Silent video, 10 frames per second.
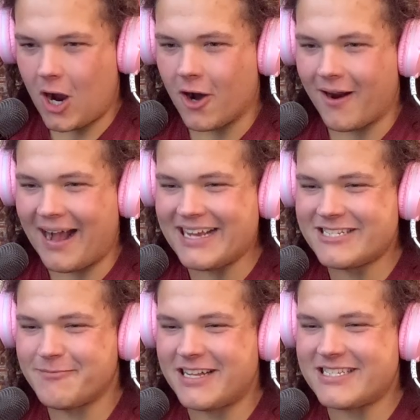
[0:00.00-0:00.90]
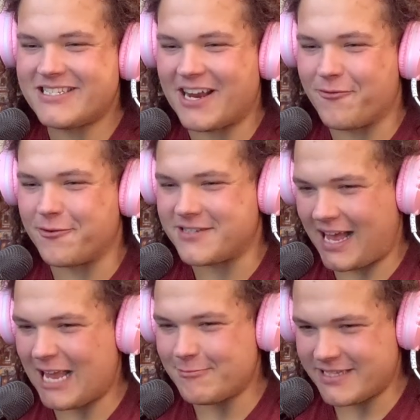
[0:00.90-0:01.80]
Our eyes met several
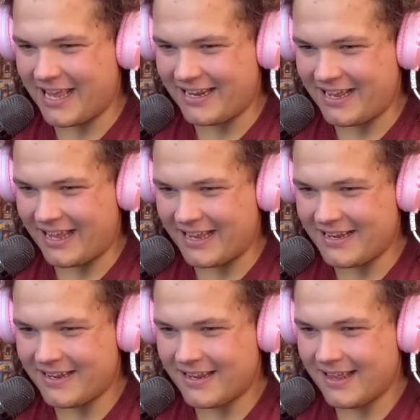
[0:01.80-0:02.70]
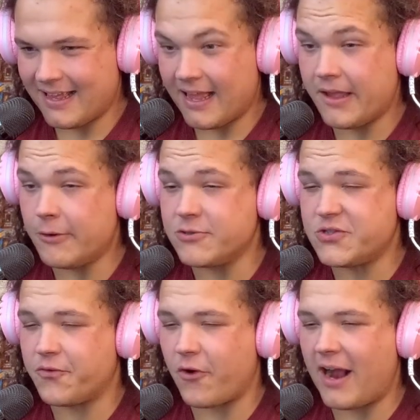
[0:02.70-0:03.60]
times that night. It was
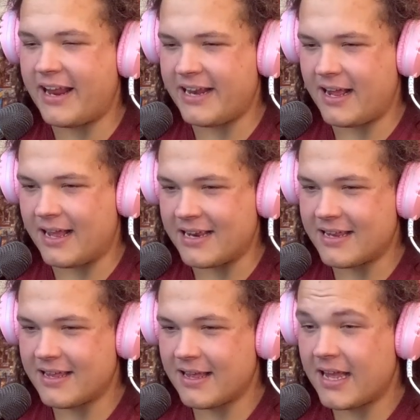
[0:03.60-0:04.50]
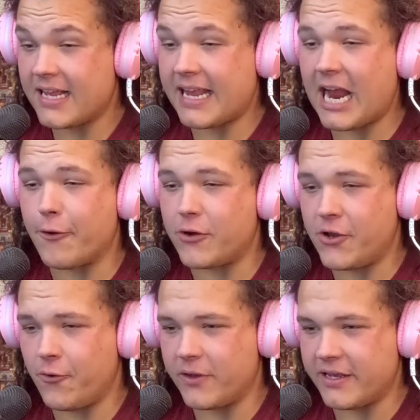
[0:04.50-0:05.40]
Friday night.
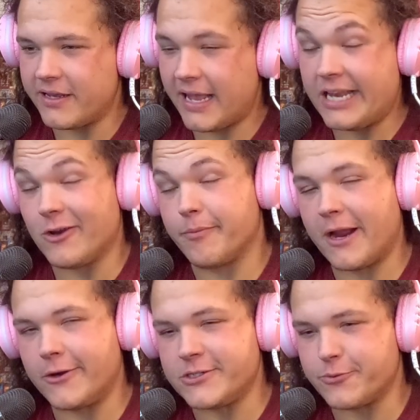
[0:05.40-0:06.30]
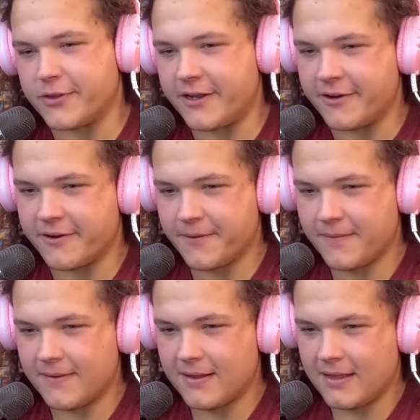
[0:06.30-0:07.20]
Karaoke, and your parents were there.
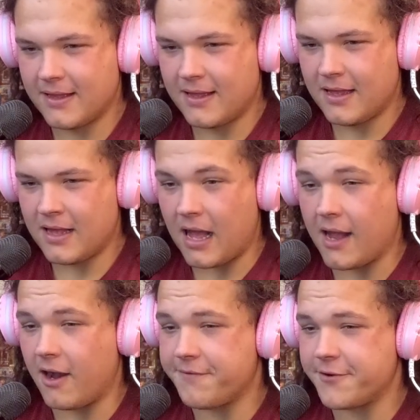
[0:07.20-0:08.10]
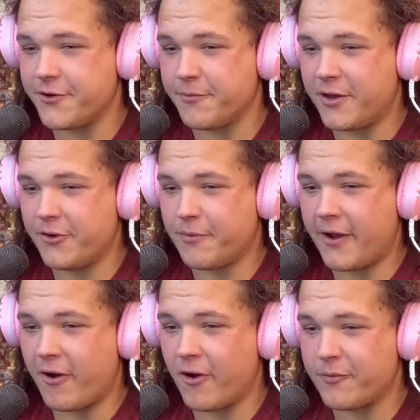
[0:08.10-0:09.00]
I offered your mother
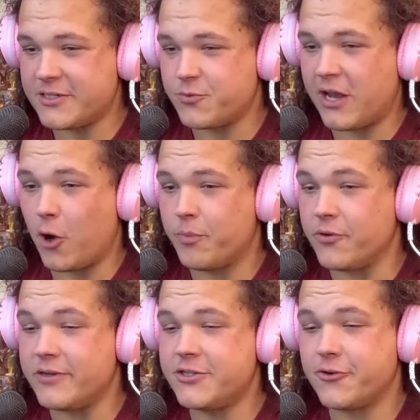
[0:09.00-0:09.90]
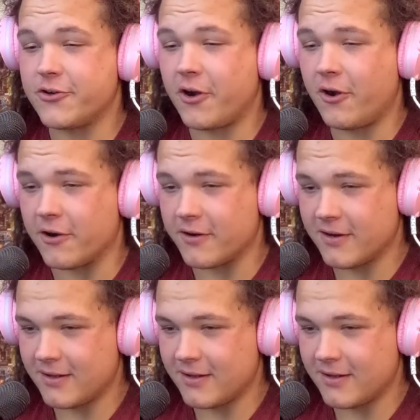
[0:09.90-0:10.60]
my arm as we helped you into her car.